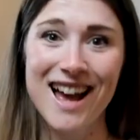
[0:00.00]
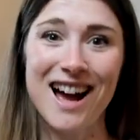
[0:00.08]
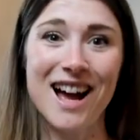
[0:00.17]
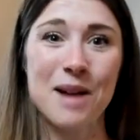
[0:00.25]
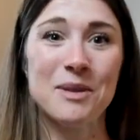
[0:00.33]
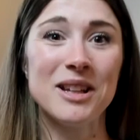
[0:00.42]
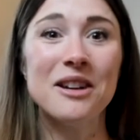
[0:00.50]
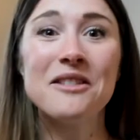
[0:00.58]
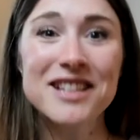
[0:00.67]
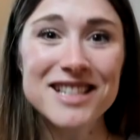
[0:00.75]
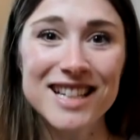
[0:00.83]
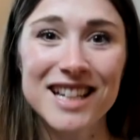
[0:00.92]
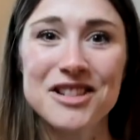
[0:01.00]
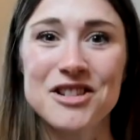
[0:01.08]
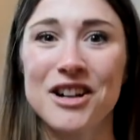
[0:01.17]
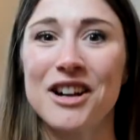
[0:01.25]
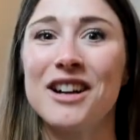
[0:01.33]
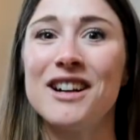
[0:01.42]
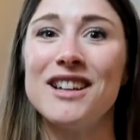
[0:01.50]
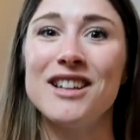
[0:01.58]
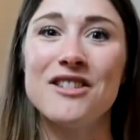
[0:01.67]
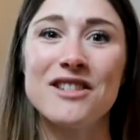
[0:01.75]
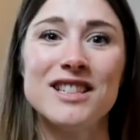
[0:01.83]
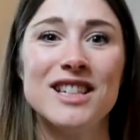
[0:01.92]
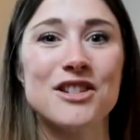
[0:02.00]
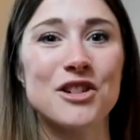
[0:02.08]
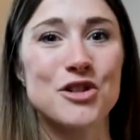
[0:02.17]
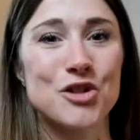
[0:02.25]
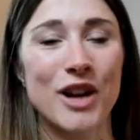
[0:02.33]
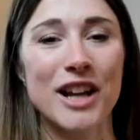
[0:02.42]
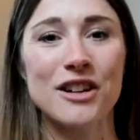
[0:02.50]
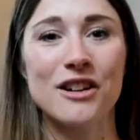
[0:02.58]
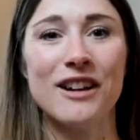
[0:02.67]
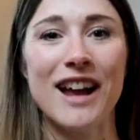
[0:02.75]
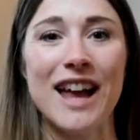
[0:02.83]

I'm a yoga teacher, yoga teacher trainer,